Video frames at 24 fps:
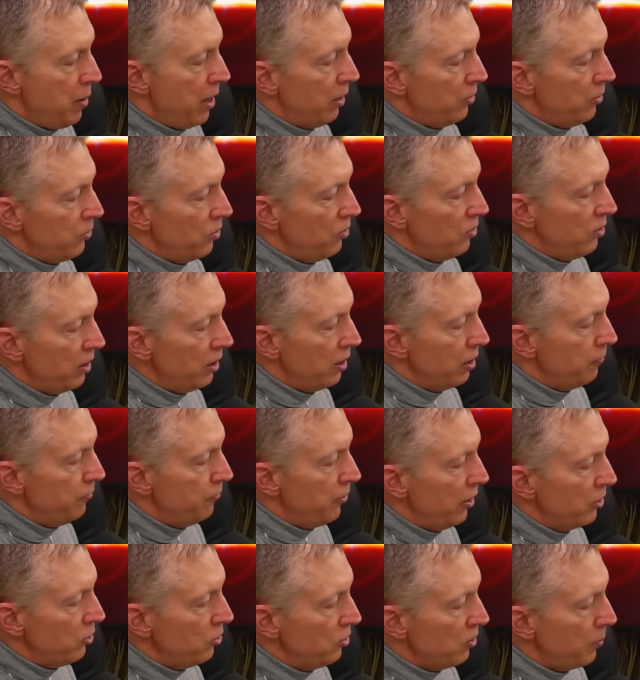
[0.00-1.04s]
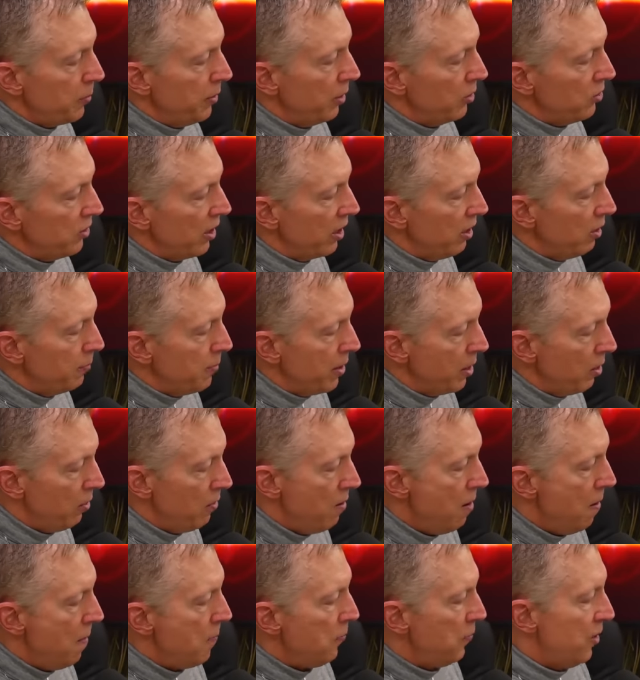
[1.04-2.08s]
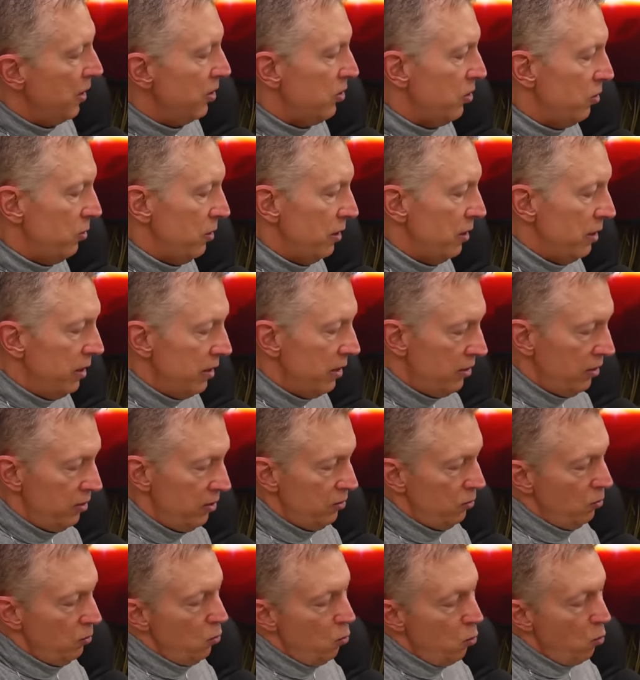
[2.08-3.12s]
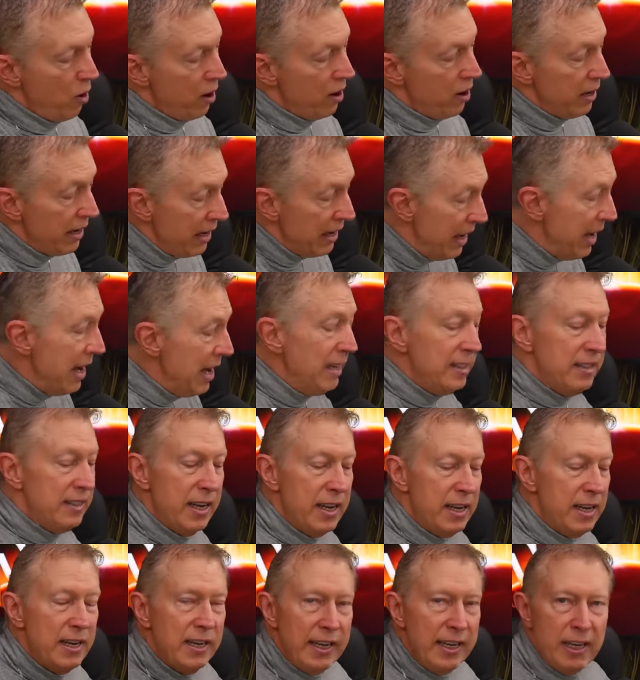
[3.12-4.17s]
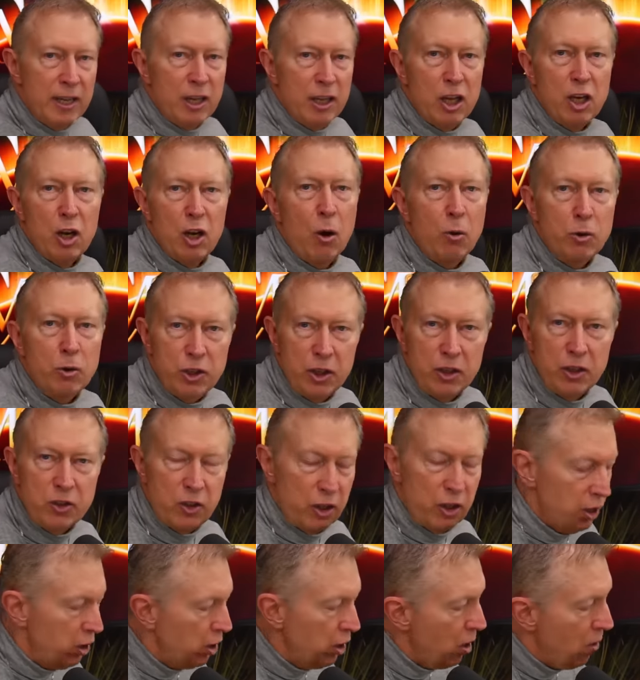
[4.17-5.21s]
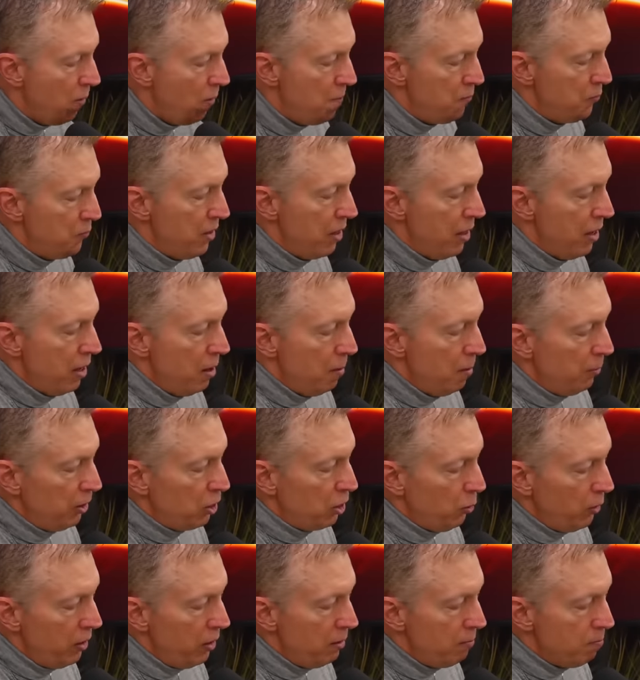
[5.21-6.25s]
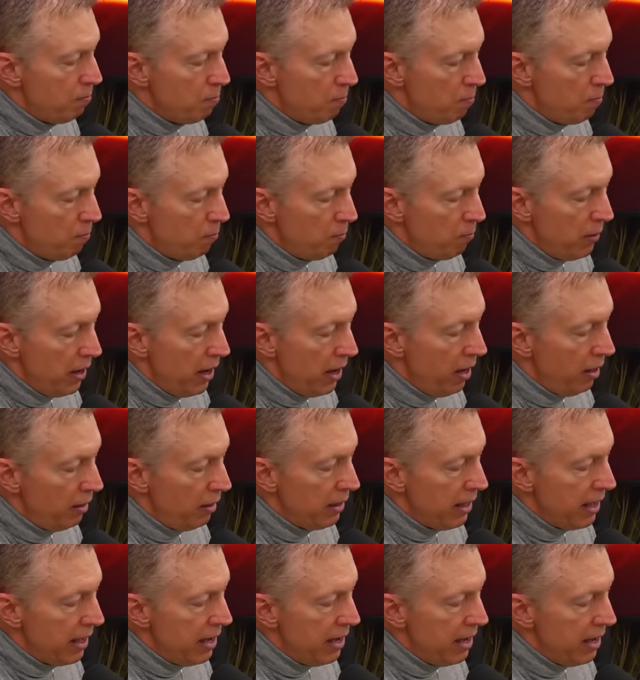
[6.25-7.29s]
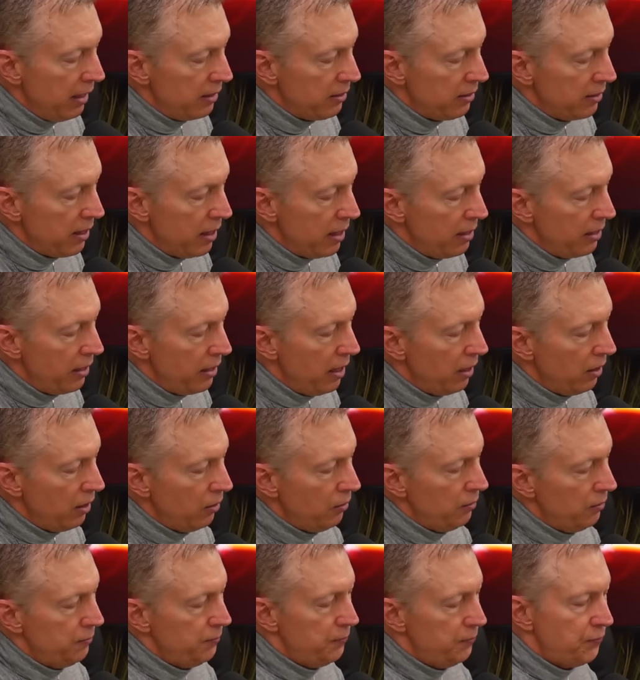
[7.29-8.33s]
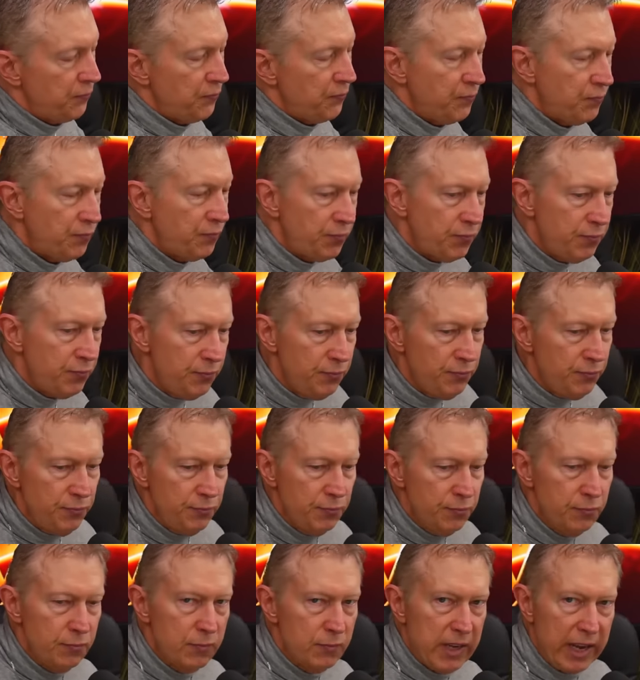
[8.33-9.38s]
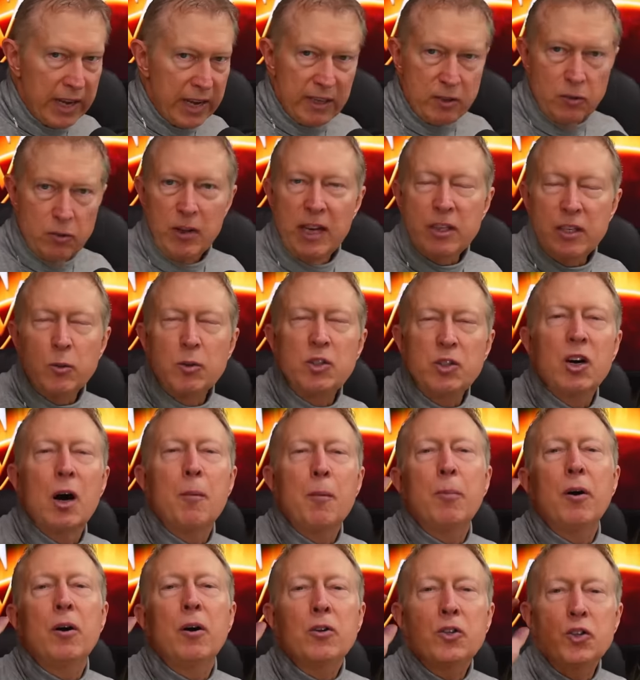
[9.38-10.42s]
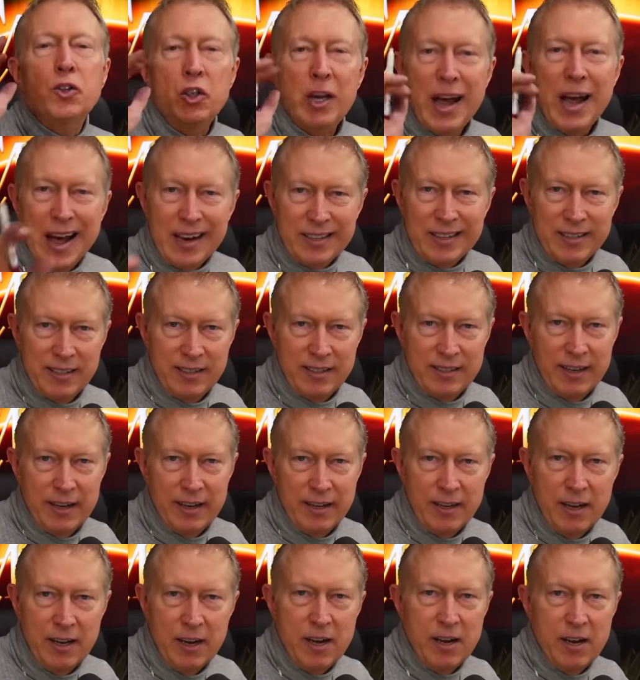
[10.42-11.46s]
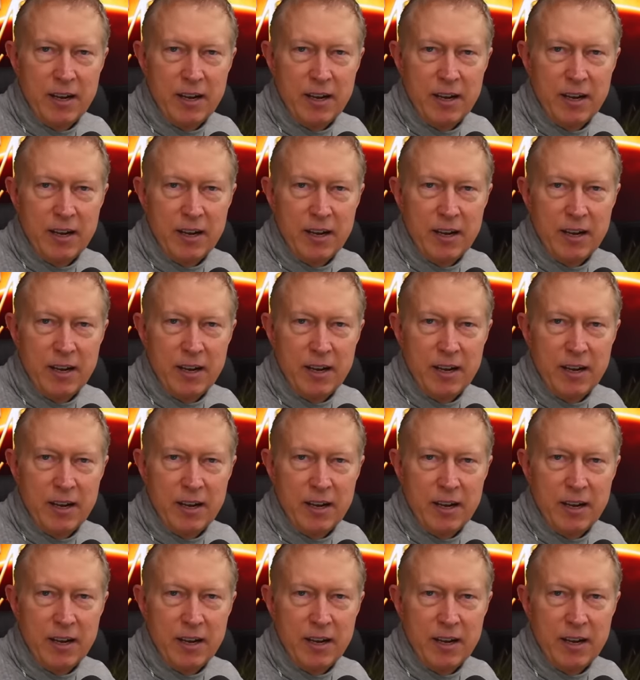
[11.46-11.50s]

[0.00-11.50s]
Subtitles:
Baker Slidin here, Fresno's up here, Sacramento. This is where he said an inland ocean is going to go, between L.A. and San Diego. Okay, that's what John Paul Jackson said.